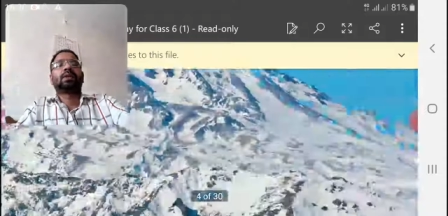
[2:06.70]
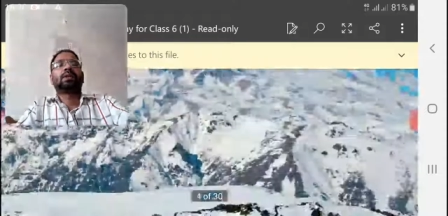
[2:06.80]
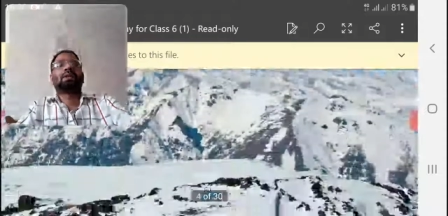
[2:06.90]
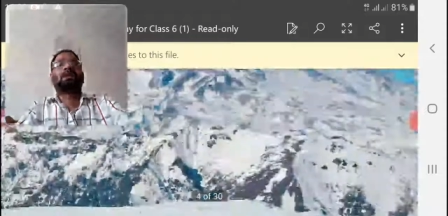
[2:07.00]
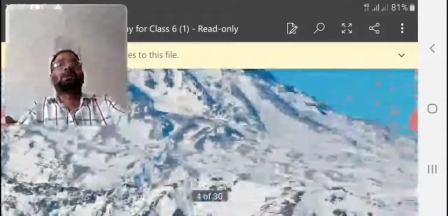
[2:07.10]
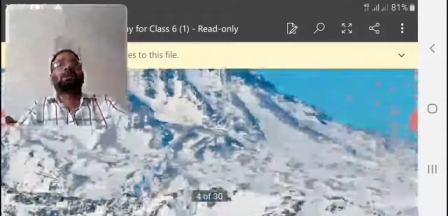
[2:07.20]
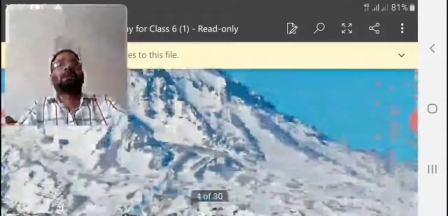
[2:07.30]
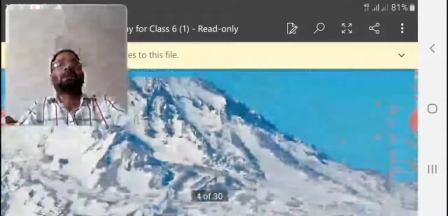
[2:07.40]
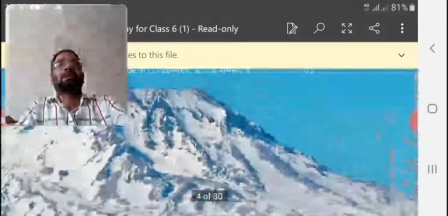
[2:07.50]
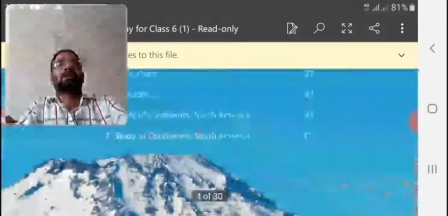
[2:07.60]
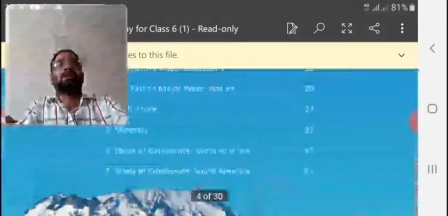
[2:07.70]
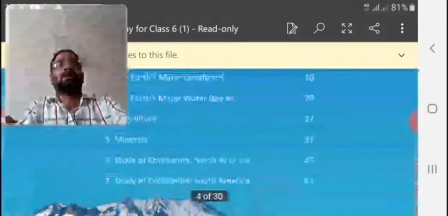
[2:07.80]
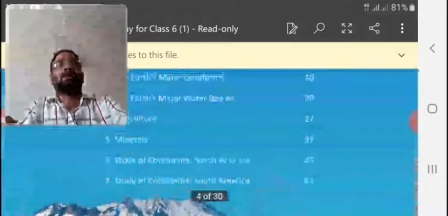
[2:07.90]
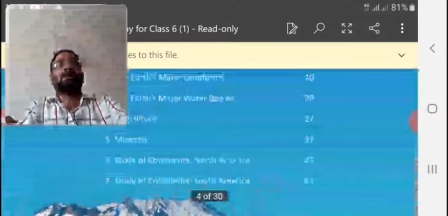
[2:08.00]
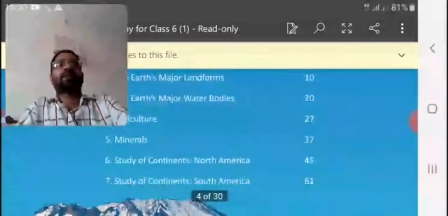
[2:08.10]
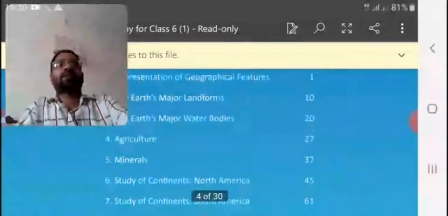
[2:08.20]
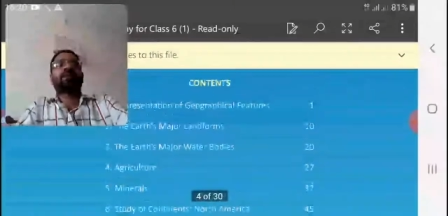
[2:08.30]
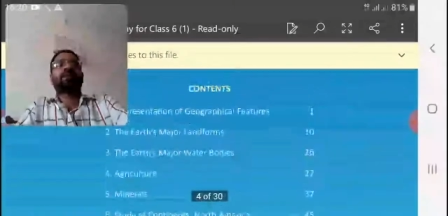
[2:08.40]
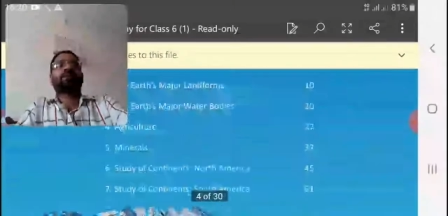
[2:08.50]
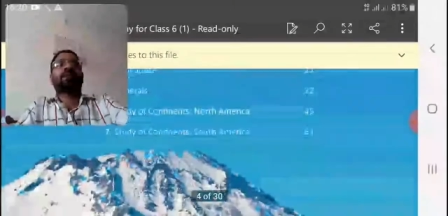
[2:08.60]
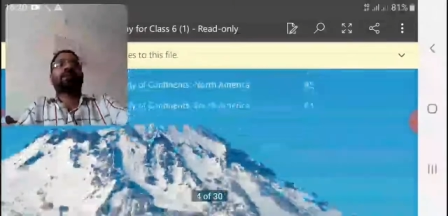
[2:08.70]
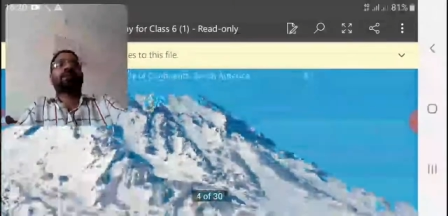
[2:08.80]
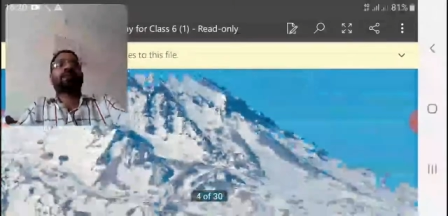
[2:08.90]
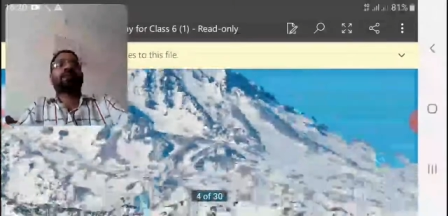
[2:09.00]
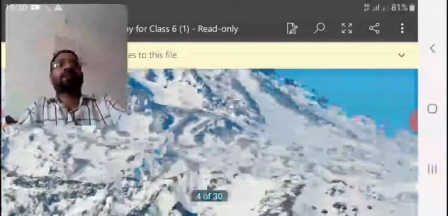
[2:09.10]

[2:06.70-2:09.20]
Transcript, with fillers: This is what our first lesson,